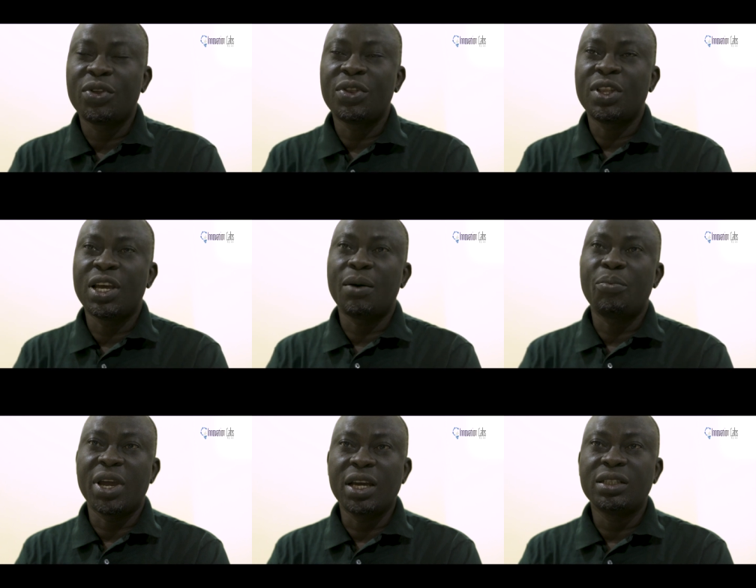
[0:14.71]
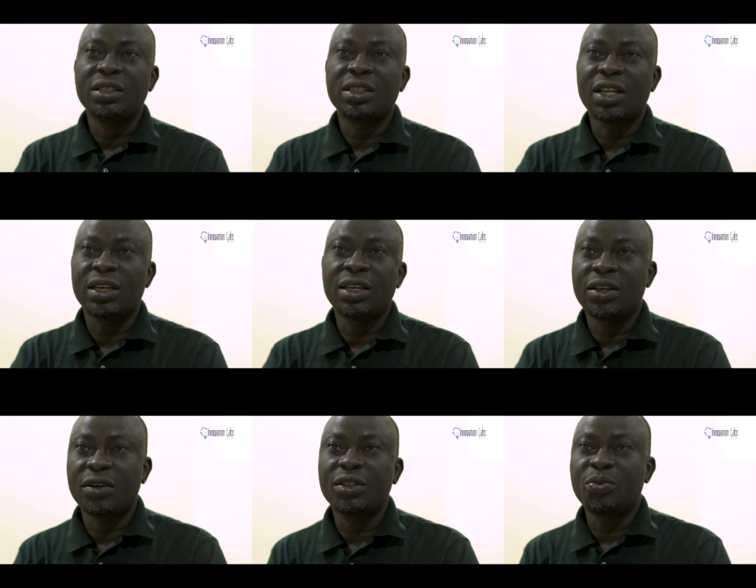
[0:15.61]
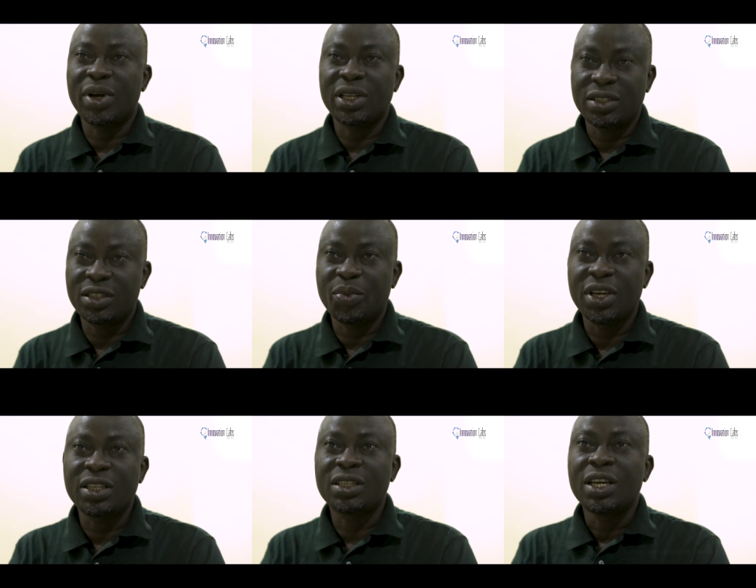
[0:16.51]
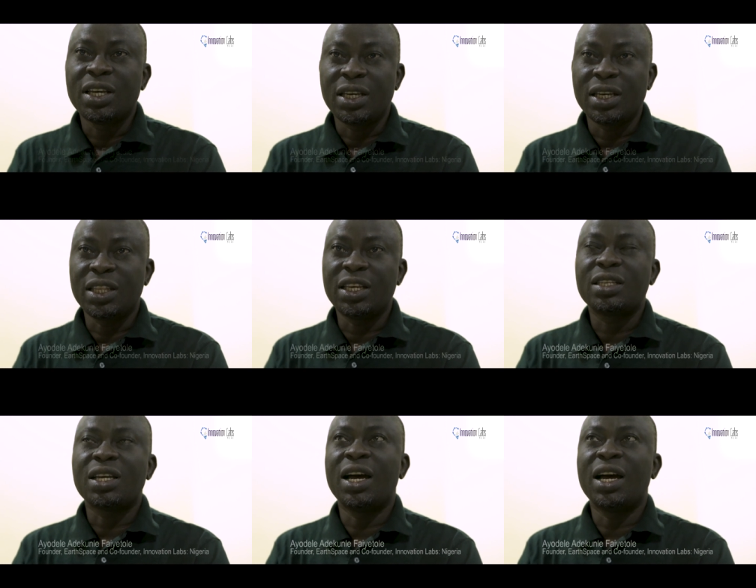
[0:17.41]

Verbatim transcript: their peers that did not participate in it.